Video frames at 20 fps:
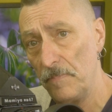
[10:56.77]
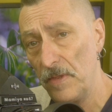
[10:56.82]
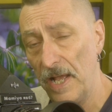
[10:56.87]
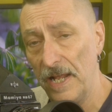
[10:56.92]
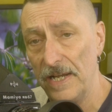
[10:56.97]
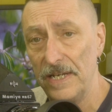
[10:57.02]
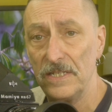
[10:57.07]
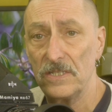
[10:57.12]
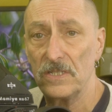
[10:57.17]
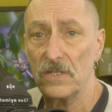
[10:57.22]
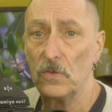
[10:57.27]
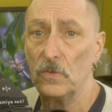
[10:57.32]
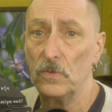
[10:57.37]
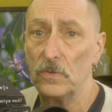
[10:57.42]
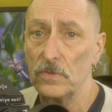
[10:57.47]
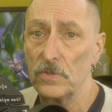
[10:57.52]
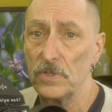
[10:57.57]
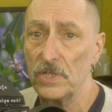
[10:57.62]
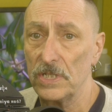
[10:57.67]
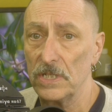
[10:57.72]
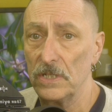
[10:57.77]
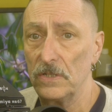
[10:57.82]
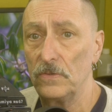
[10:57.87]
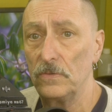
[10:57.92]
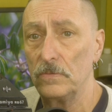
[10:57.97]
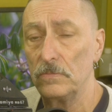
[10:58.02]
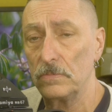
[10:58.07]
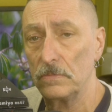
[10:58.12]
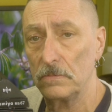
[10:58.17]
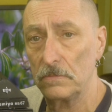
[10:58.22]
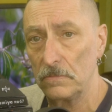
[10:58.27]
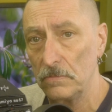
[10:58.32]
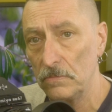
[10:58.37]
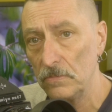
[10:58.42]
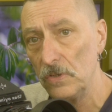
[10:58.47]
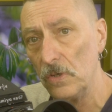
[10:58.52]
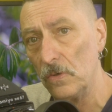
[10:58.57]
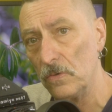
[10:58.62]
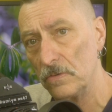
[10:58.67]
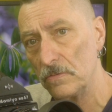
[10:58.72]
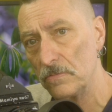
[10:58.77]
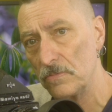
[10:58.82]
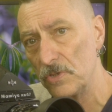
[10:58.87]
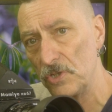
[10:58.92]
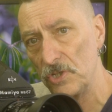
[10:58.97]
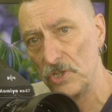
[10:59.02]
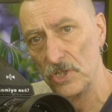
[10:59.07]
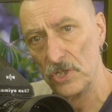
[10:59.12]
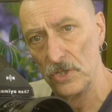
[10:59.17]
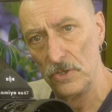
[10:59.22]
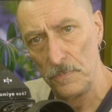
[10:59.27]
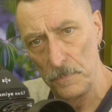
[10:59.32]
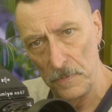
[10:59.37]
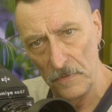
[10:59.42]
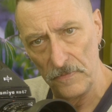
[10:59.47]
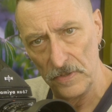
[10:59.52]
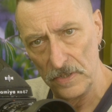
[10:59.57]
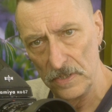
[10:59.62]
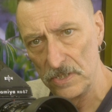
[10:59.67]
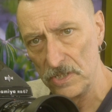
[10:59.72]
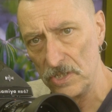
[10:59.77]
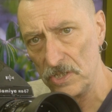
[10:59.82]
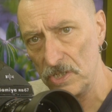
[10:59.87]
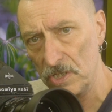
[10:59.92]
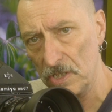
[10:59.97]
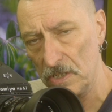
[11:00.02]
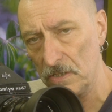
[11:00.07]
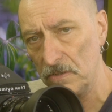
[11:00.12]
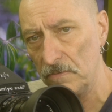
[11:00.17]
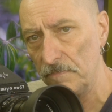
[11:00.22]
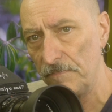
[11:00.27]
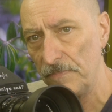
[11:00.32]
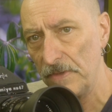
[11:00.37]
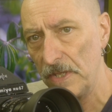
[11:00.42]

and it's also not super versatile